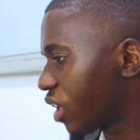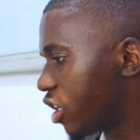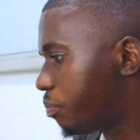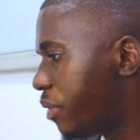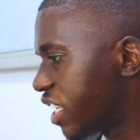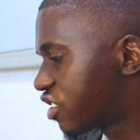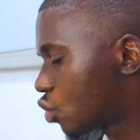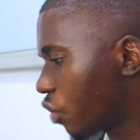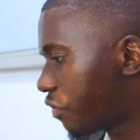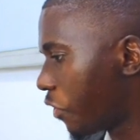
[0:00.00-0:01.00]
it
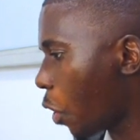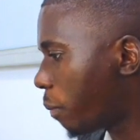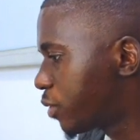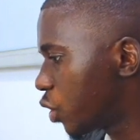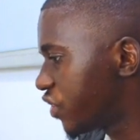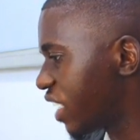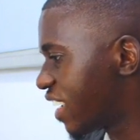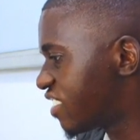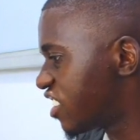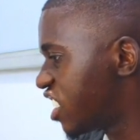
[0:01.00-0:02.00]
brings three options:
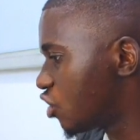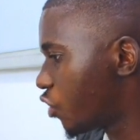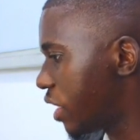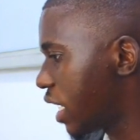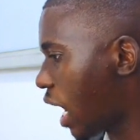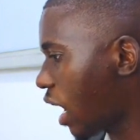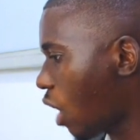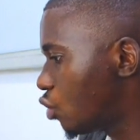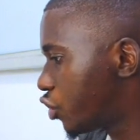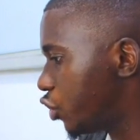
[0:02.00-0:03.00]
existing trading
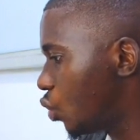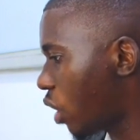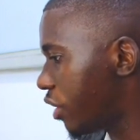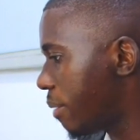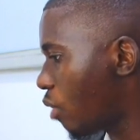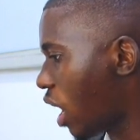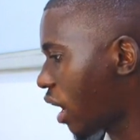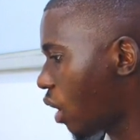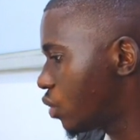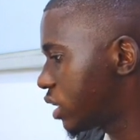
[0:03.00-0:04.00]
account, new demo
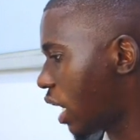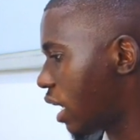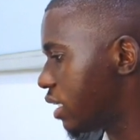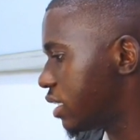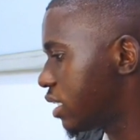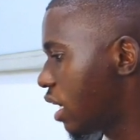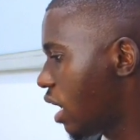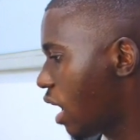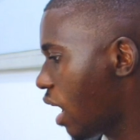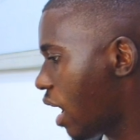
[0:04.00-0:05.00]
account, and
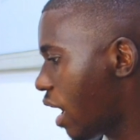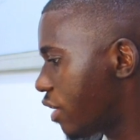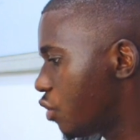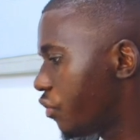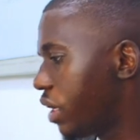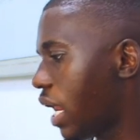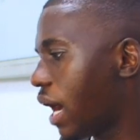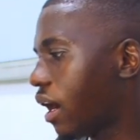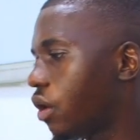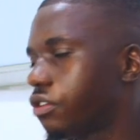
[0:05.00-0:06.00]
new real
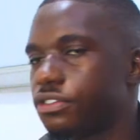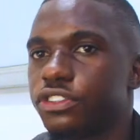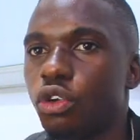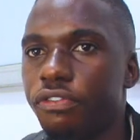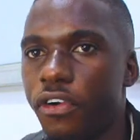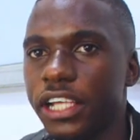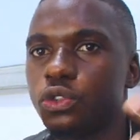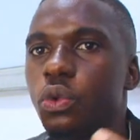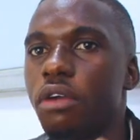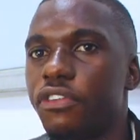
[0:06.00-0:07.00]
account. So for
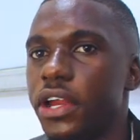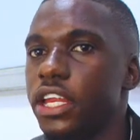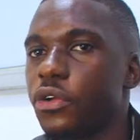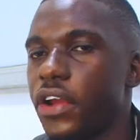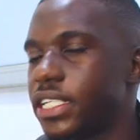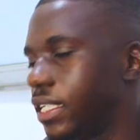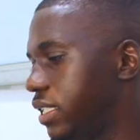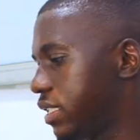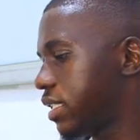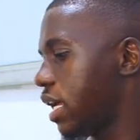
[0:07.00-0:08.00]
us, we have already created
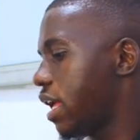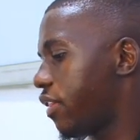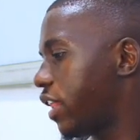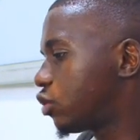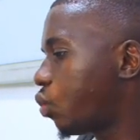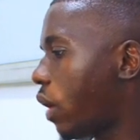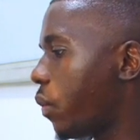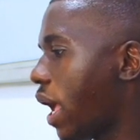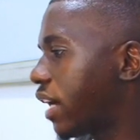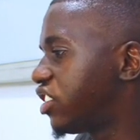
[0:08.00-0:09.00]
it. That's why
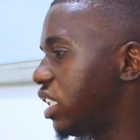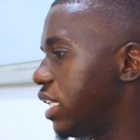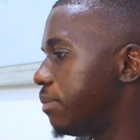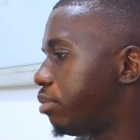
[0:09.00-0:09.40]
we are actually